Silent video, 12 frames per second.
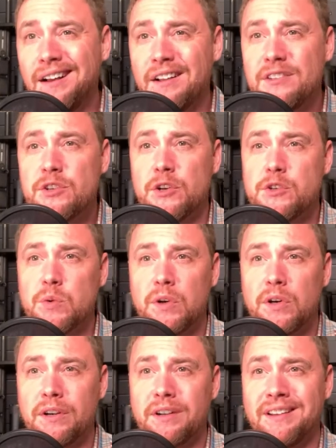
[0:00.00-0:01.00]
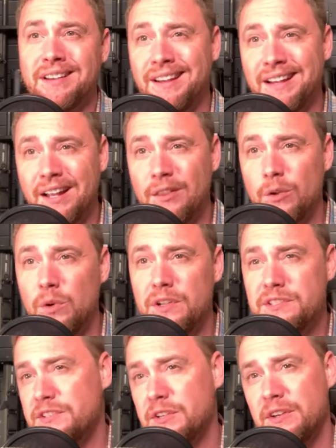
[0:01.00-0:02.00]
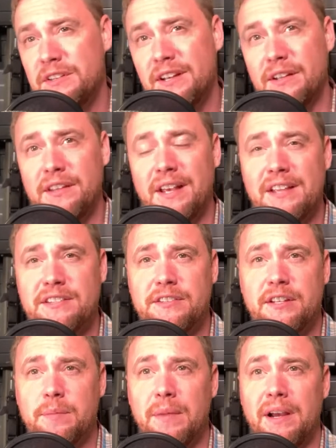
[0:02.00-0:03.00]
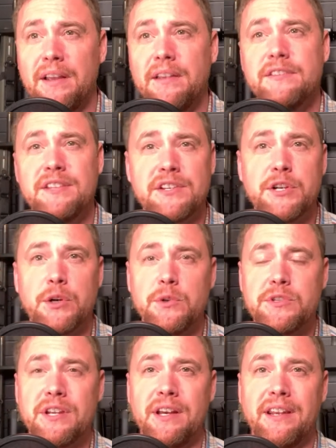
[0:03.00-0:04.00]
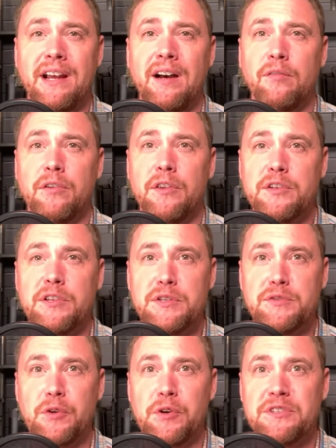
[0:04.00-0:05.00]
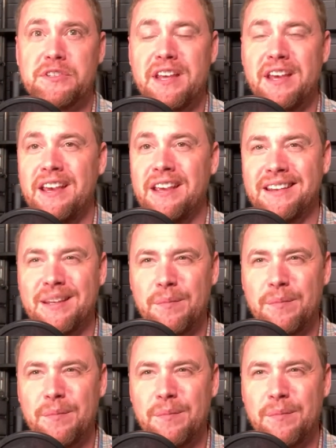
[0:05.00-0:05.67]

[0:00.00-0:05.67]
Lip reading: church work and getting out in the woods, I started to tell you guys I took my 6-year-old son out for his first day, and